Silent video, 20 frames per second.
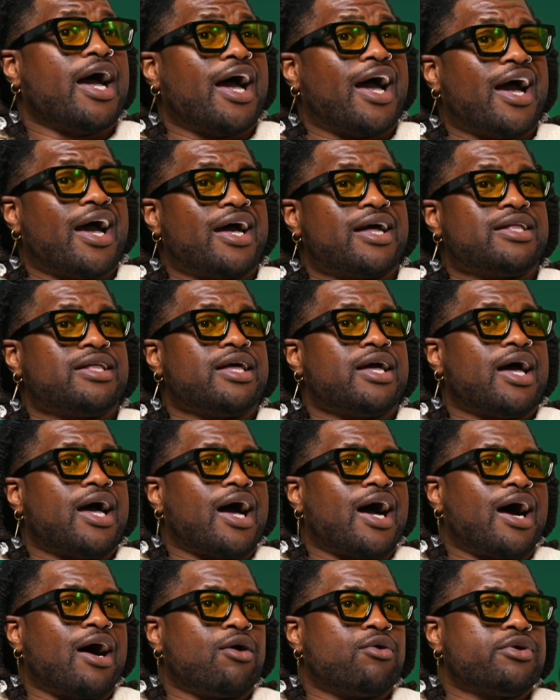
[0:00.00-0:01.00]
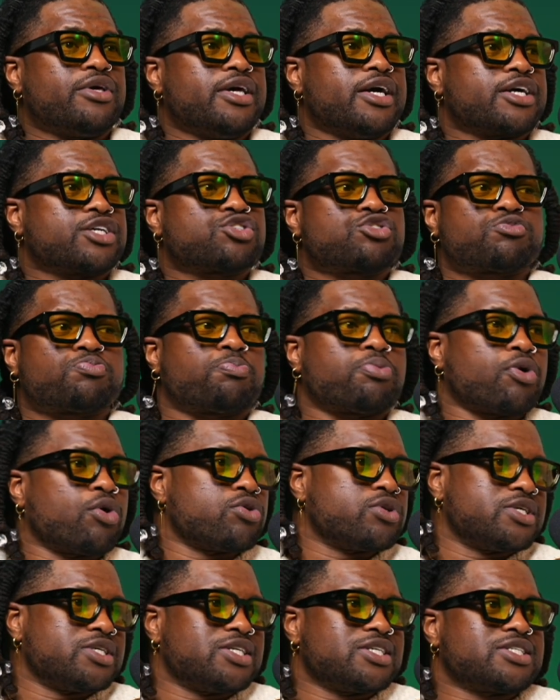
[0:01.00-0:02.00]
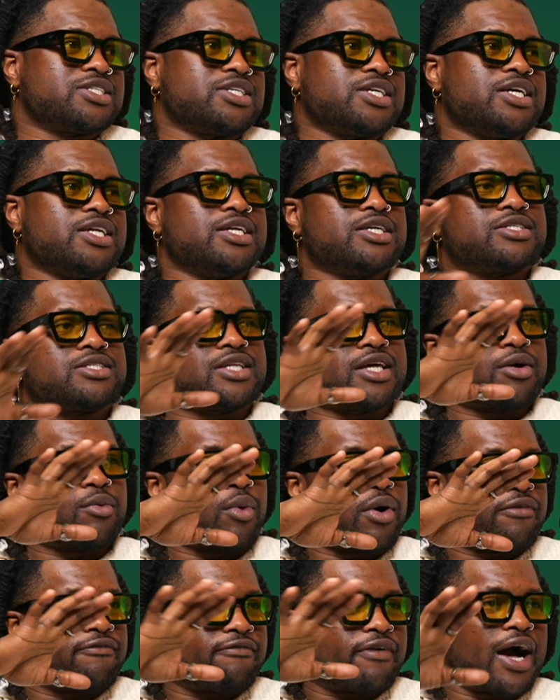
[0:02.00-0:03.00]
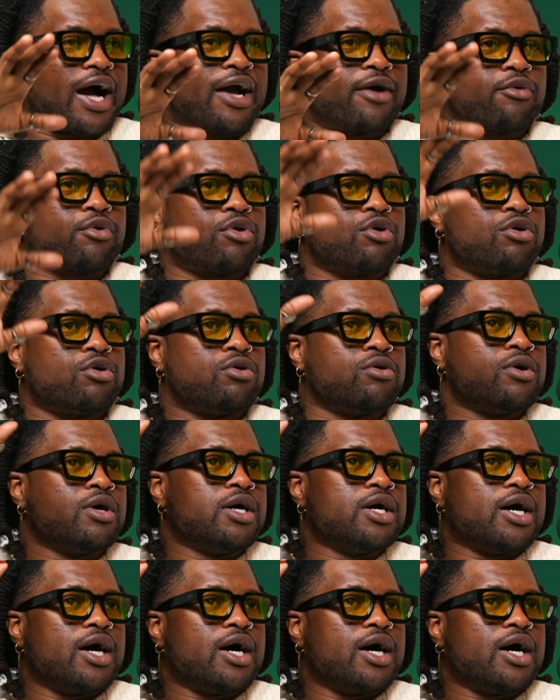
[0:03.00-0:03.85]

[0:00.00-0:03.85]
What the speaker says: and how he exploded the scene. His thing went viral.